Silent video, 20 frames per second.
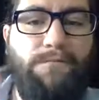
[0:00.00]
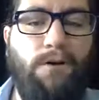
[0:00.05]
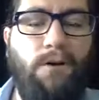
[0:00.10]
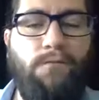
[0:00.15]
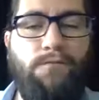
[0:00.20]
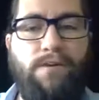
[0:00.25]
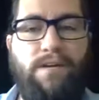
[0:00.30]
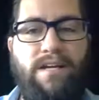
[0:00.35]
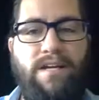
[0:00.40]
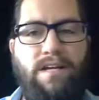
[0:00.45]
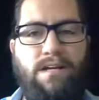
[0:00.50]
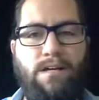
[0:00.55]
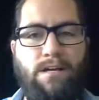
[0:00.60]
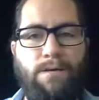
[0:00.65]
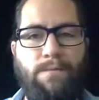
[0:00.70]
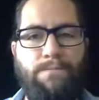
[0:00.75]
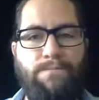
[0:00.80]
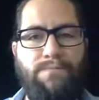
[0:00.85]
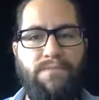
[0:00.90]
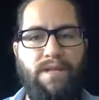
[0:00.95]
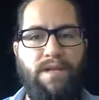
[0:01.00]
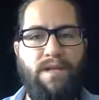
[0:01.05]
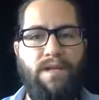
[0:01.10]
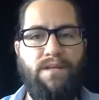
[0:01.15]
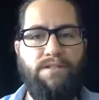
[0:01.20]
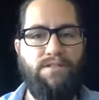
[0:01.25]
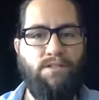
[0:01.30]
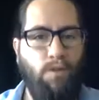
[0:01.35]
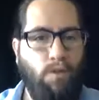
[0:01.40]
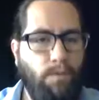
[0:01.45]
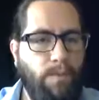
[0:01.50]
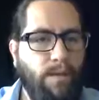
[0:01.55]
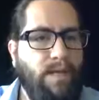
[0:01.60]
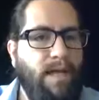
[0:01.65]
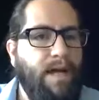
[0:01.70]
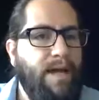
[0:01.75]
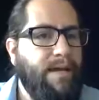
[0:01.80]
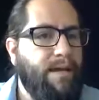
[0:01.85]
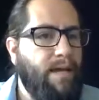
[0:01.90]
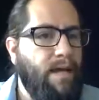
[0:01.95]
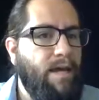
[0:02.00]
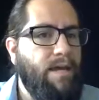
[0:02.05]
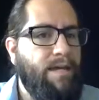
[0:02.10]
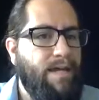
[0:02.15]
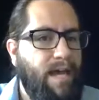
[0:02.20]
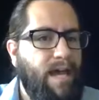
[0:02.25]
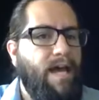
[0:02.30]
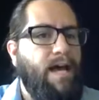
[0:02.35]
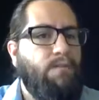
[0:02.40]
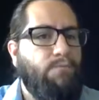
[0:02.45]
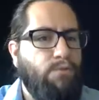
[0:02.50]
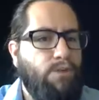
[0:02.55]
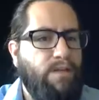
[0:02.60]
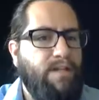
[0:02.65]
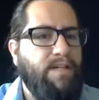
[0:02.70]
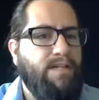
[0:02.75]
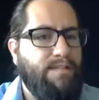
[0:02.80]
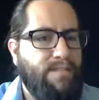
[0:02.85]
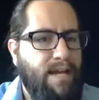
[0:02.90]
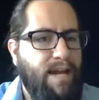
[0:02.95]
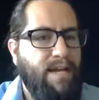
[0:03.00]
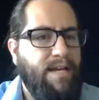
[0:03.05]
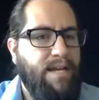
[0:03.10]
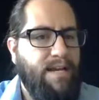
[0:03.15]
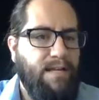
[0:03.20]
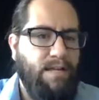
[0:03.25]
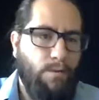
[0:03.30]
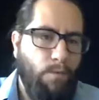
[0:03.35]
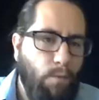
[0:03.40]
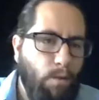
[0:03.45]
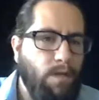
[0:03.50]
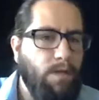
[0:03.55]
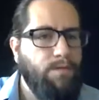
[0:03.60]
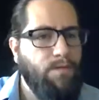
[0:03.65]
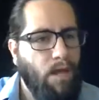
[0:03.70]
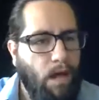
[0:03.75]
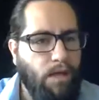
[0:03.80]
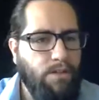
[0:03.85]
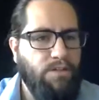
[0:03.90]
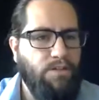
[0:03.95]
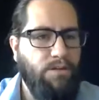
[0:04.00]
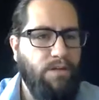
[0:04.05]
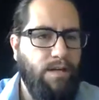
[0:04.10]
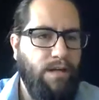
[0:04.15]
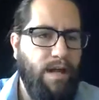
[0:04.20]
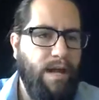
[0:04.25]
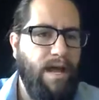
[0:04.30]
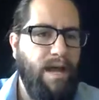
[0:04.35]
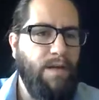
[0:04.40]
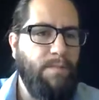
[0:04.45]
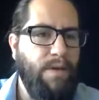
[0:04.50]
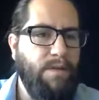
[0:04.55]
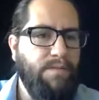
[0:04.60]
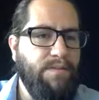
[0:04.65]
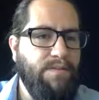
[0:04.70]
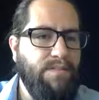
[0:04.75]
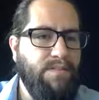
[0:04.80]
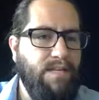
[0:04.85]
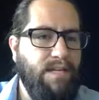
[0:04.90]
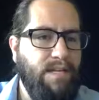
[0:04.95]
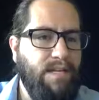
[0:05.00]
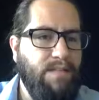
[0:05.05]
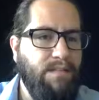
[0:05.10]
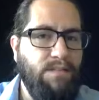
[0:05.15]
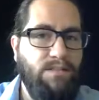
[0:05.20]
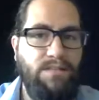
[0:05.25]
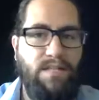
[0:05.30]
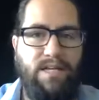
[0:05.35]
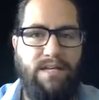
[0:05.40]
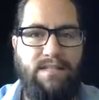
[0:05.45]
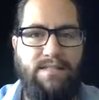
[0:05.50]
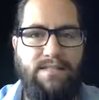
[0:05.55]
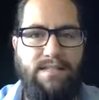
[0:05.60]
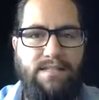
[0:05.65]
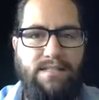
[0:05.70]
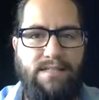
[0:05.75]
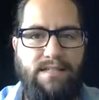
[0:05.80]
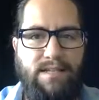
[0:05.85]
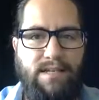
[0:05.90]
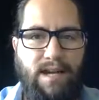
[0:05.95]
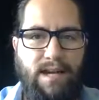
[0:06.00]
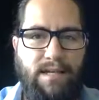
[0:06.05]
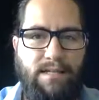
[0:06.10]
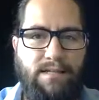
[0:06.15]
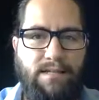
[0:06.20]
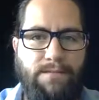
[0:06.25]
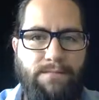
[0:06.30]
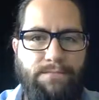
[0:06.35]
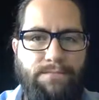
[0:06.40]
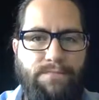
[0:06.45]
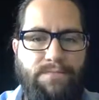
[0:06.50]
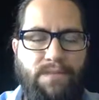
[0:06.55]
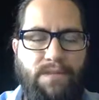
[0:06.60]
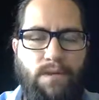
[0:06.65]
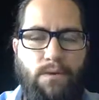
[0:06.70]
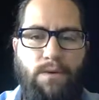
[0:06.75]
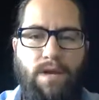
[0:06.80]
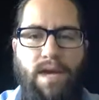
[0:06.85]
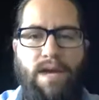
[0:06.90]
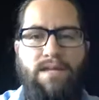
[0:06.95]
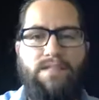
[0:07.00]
over here. So it'll be like, yeah, I'm really excited, I want to talk to you today about this thing, and there's like a disconnect, okay?